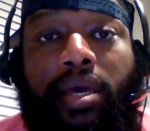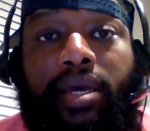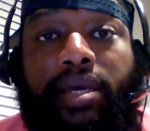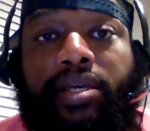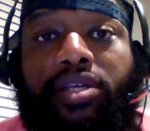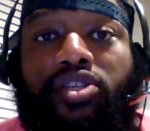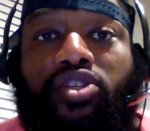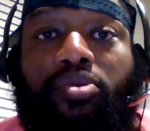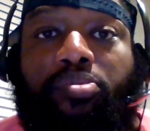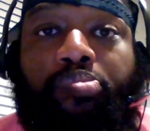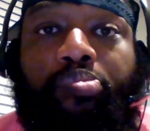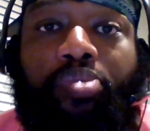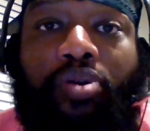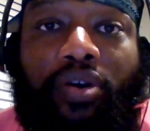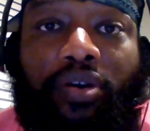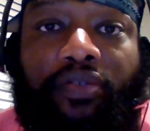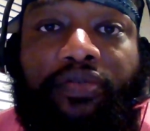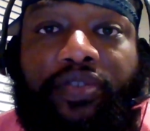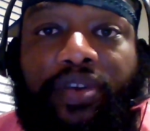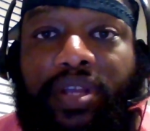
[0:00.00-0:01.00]
is a
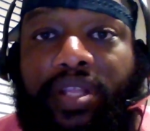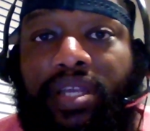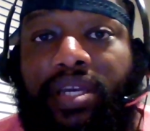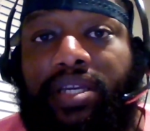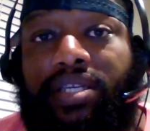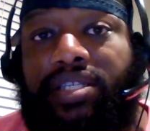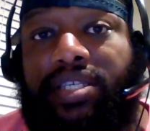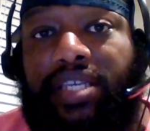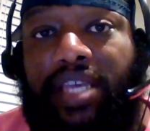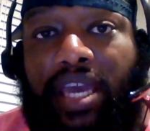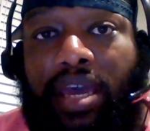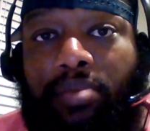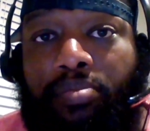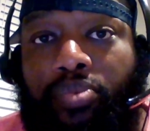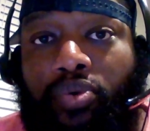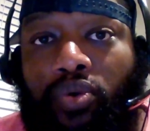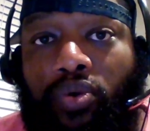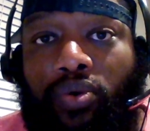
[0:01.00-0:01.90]
perfect example